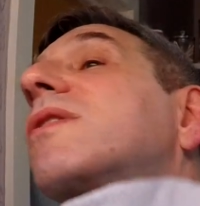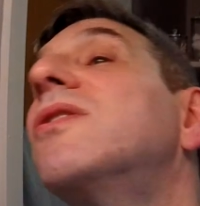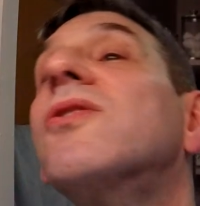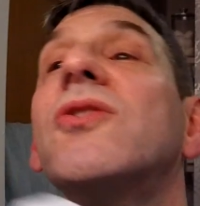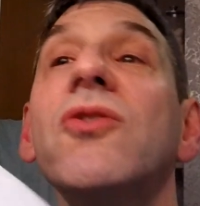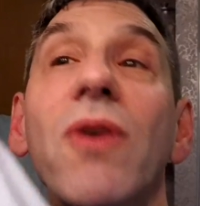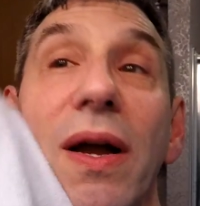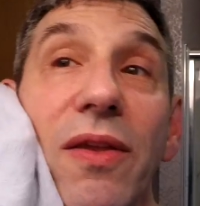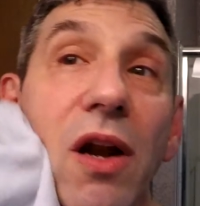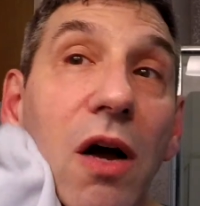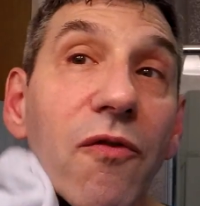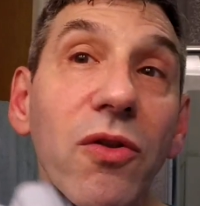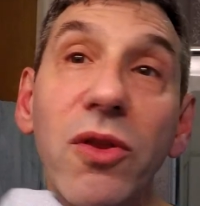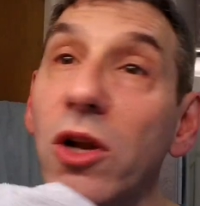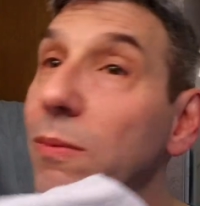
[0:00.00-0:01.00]
me just dry that
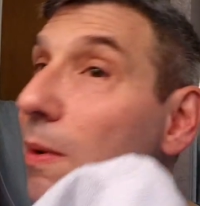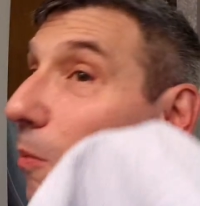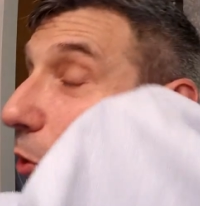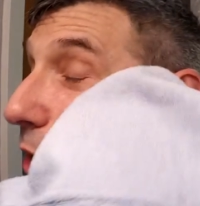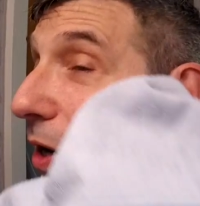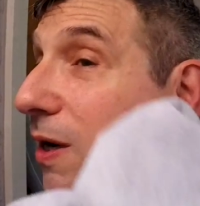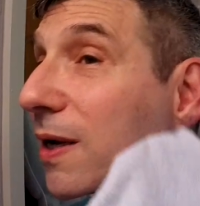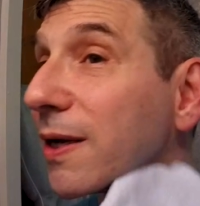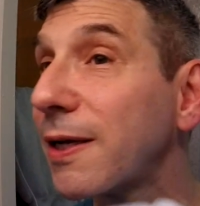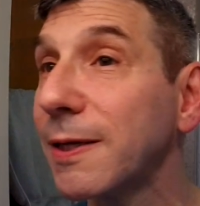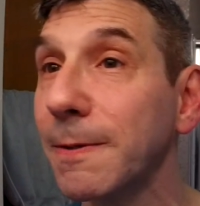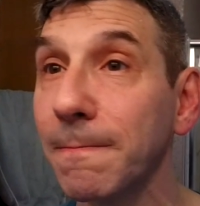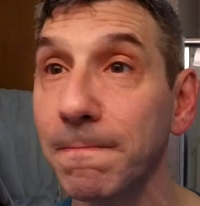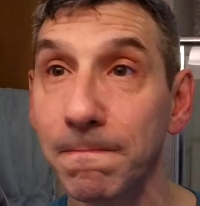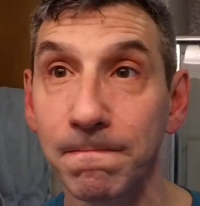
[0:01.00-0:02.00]
off a little bit more.
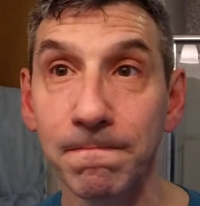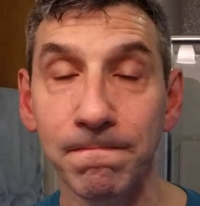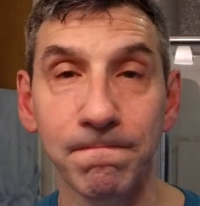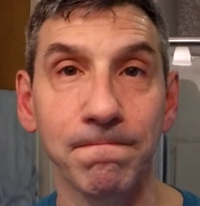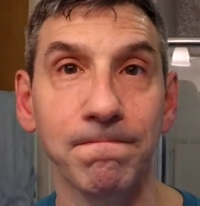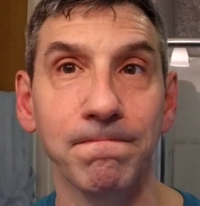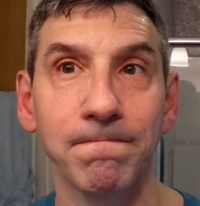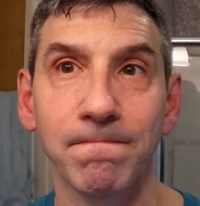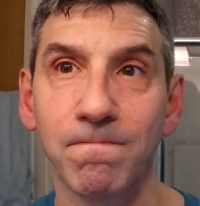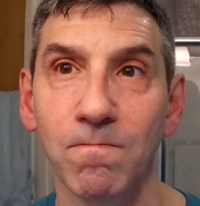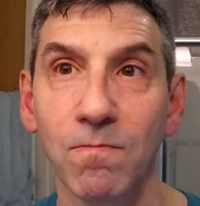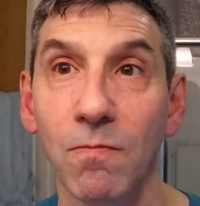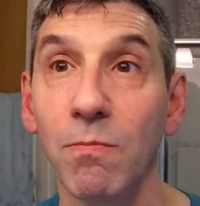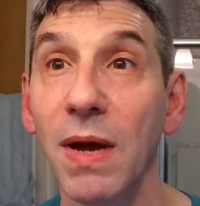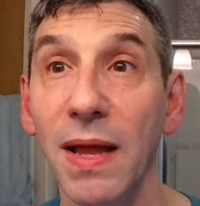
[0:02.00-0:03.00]
Mm.
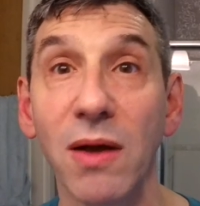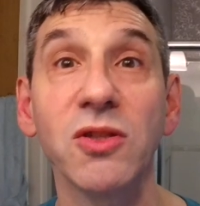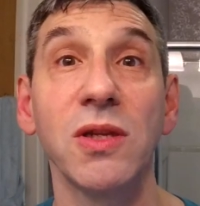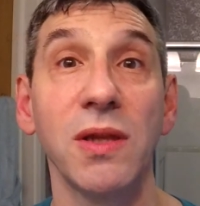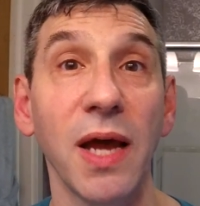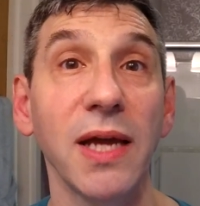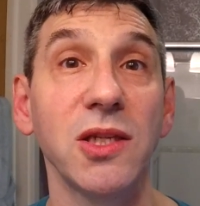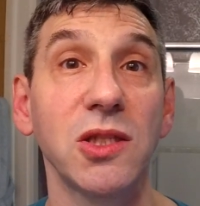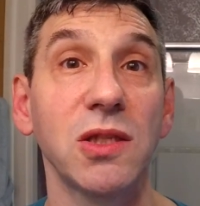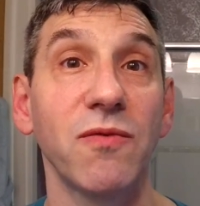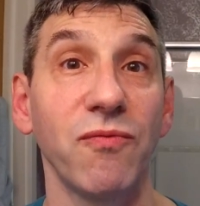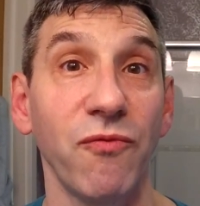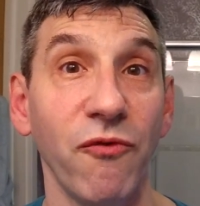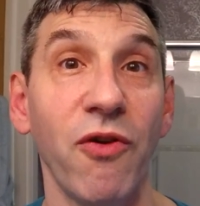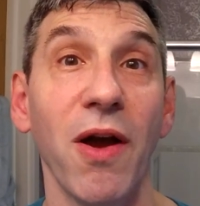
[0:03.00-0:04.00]
Man, that was a nice,
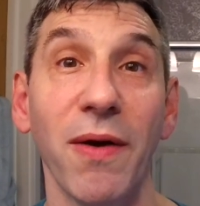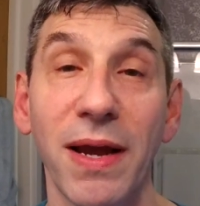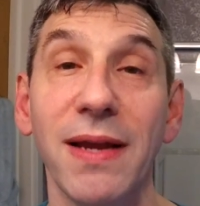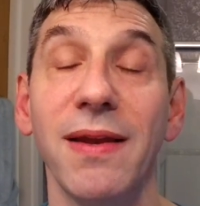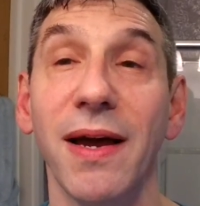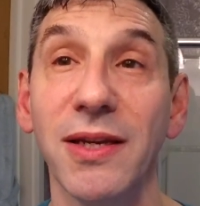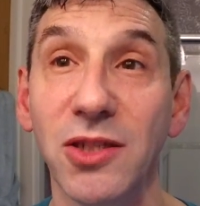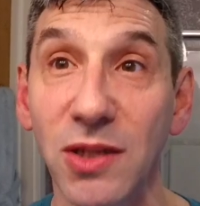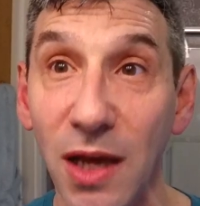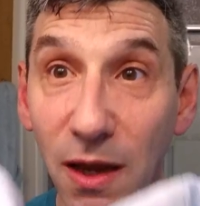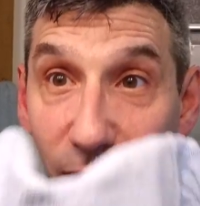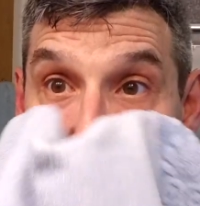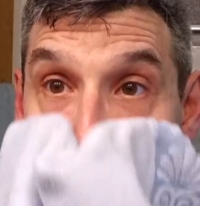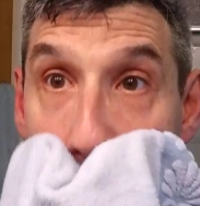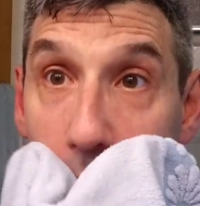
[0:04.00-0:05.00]
very nice
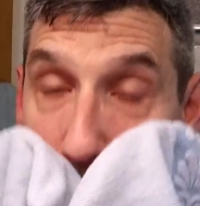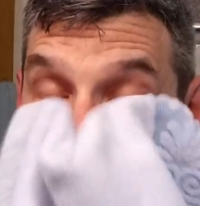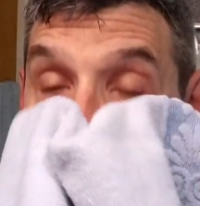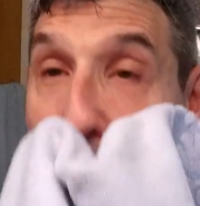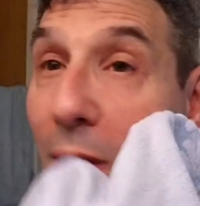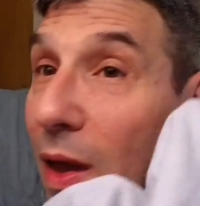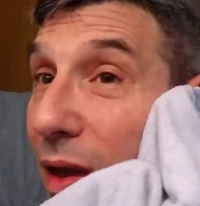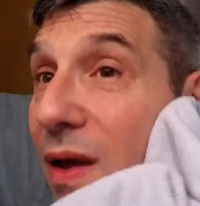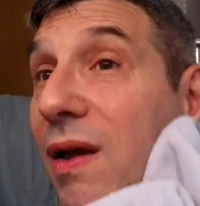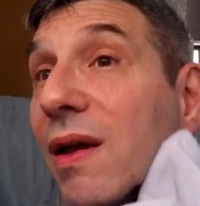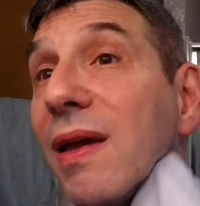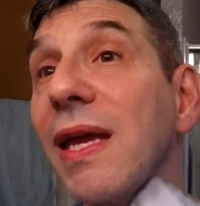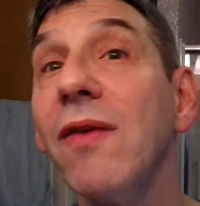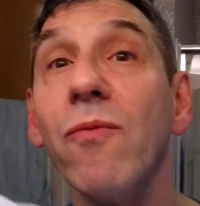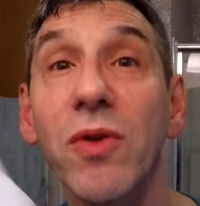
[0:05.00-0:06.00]
shave.
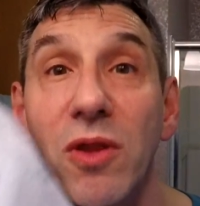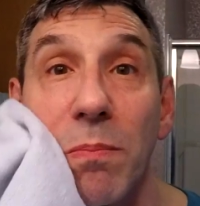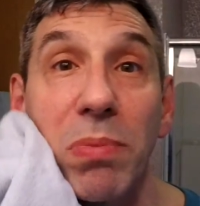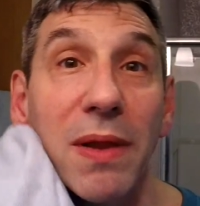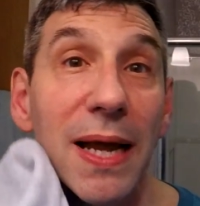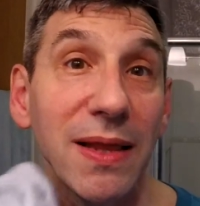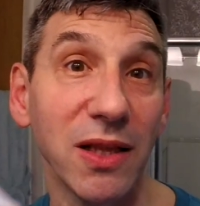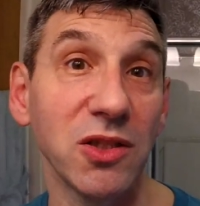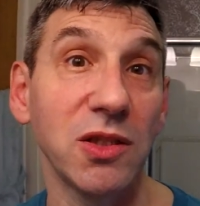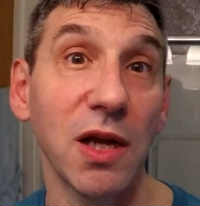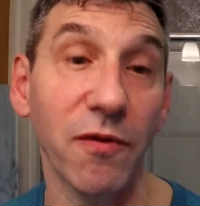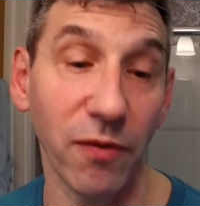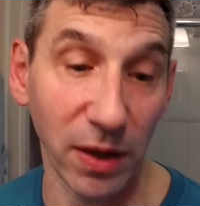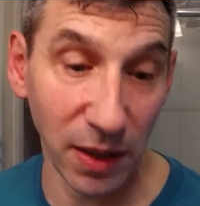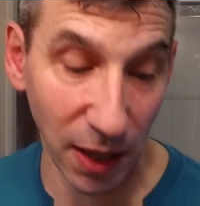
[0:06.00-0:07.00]
Even with the blade that's definitely